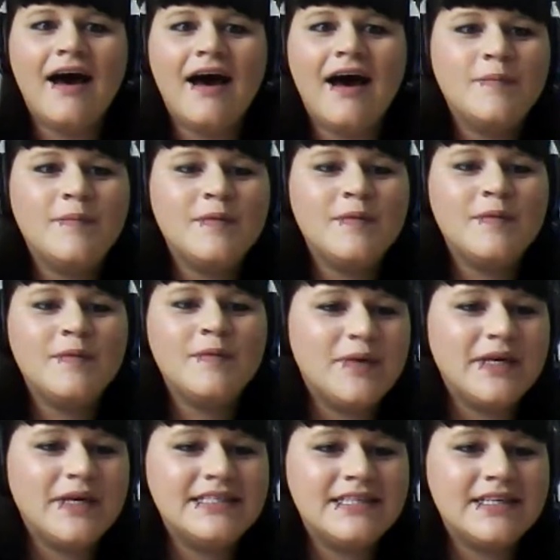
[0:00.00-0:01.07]
So
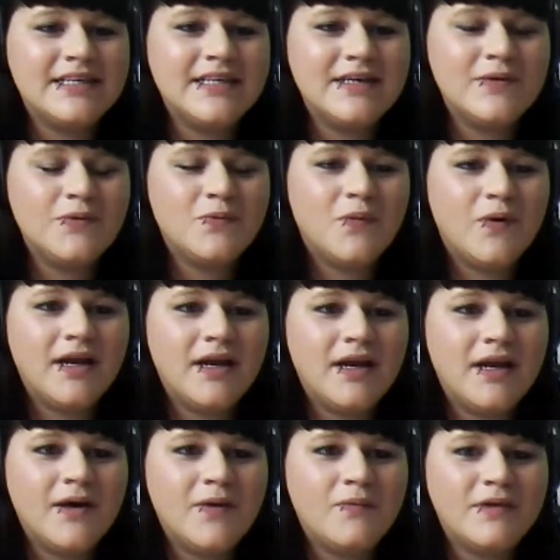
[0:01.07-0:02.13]
basically, what
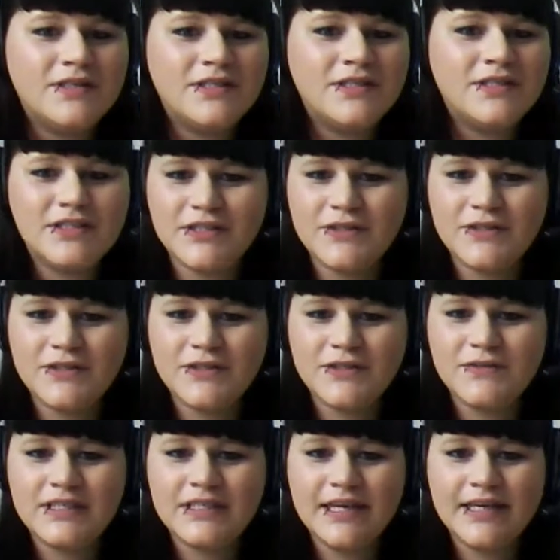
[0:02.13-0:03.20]
I want to do
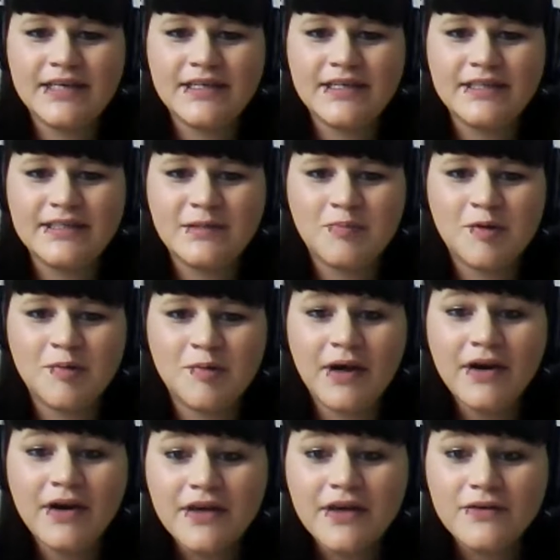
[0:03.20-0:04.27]
today is prepare
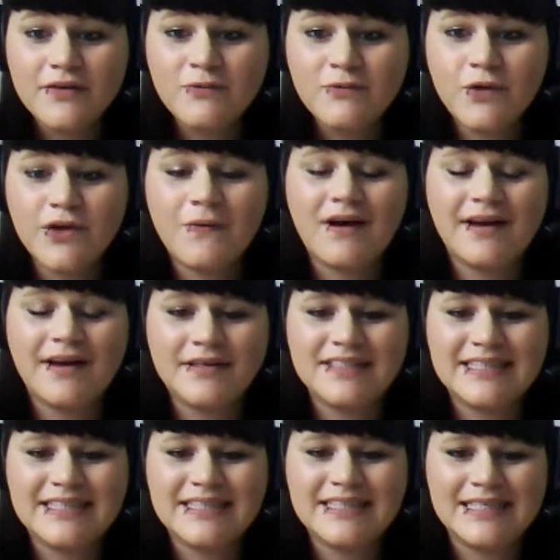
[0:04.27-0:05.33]
you for your
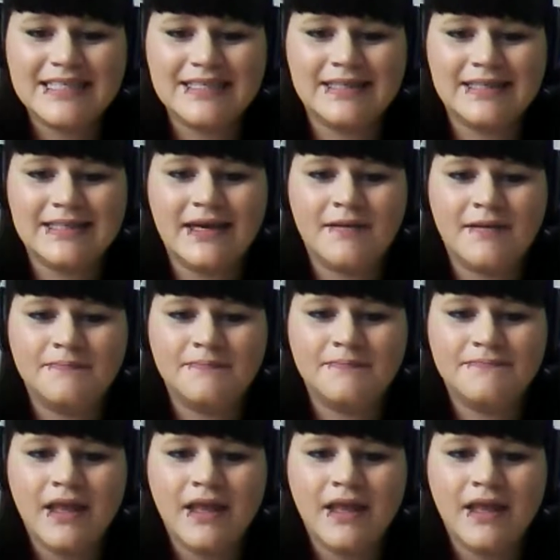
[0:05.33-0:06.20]
IELTS exam.